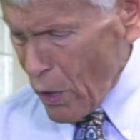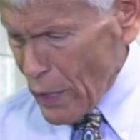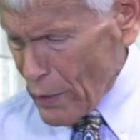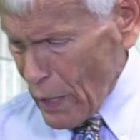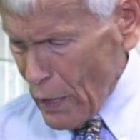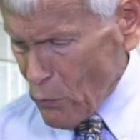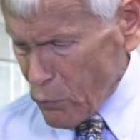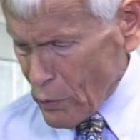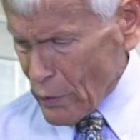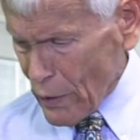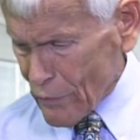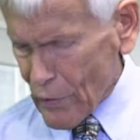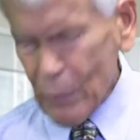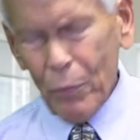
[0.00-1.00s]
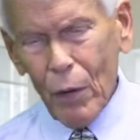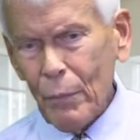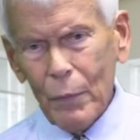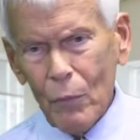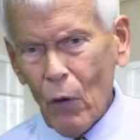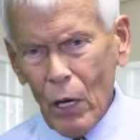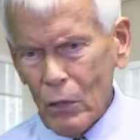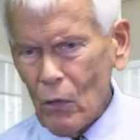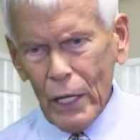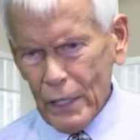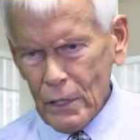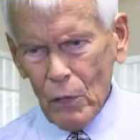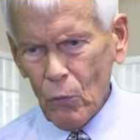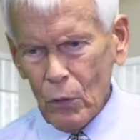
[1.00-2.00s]
I wouldn't have that problem anymore. No, I
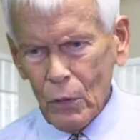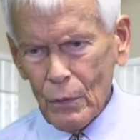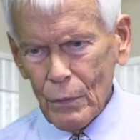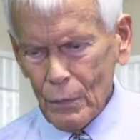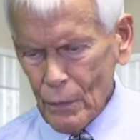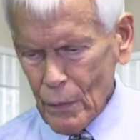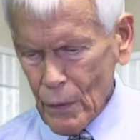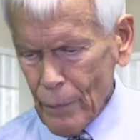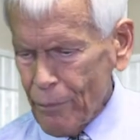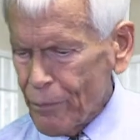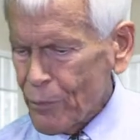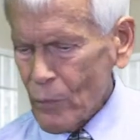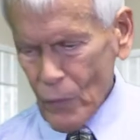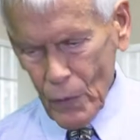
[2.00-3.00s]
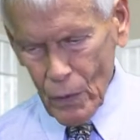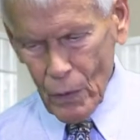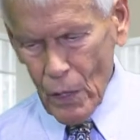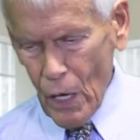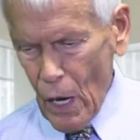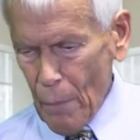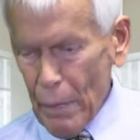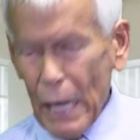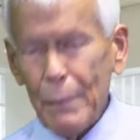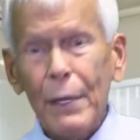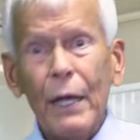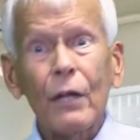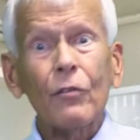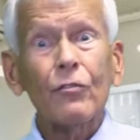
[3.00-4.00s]
guess I wouldn't.
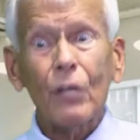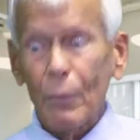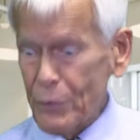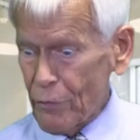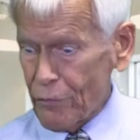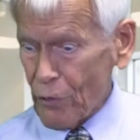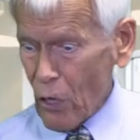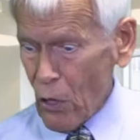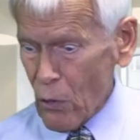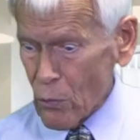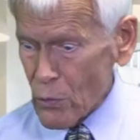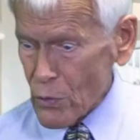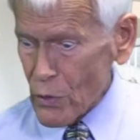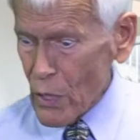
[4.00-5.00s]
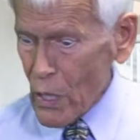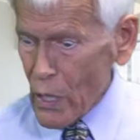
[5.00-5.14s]
Maybe an assumptive close.